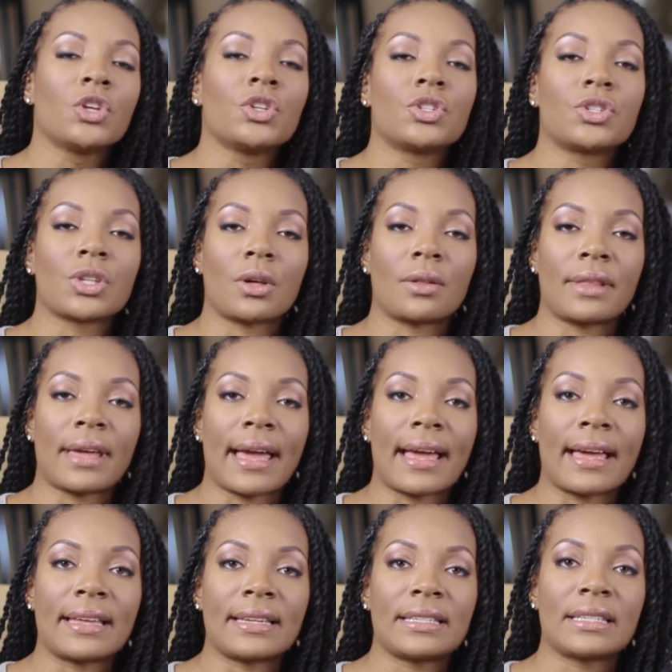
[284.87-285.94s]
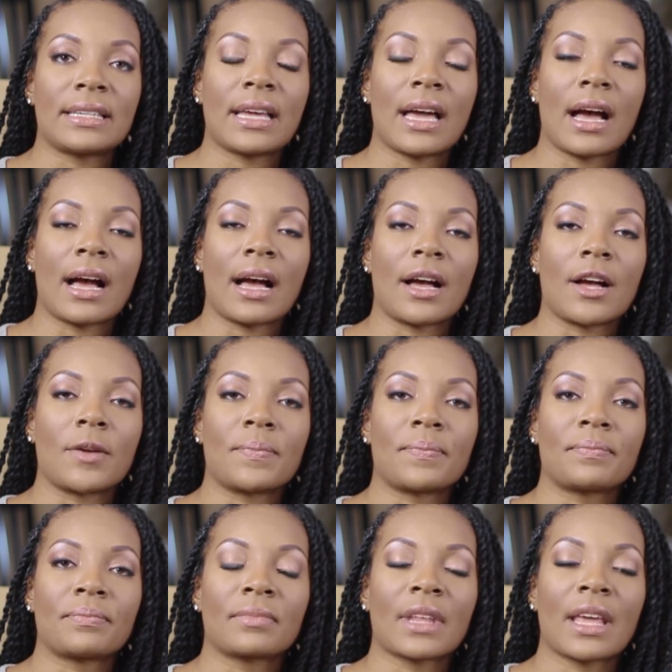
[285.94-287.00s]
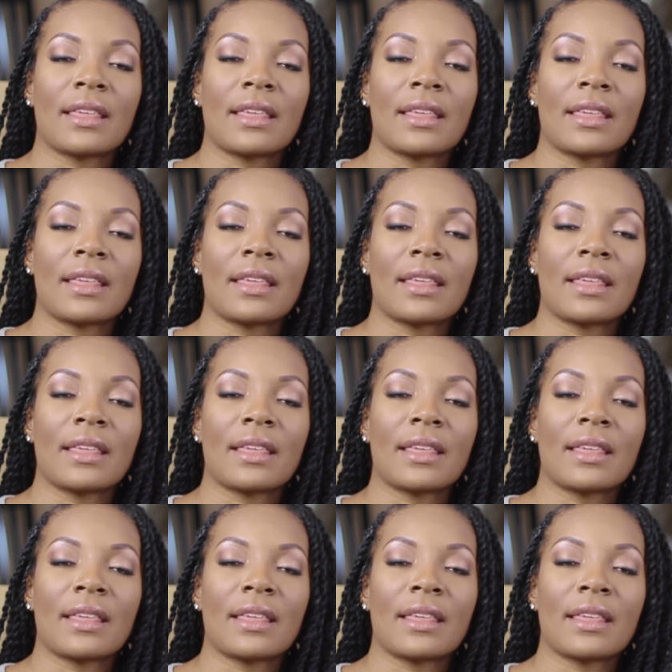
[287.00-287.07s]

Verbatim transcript: so that um,